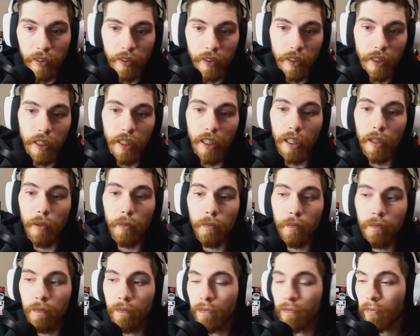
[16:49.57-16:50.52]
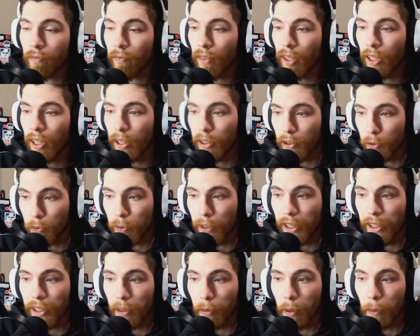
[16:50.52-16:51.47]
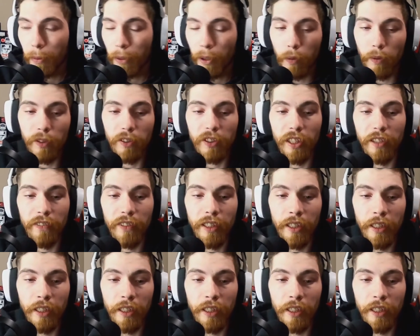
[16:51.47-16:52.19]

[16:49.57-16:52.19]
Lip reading: I do plan to get my Part 107.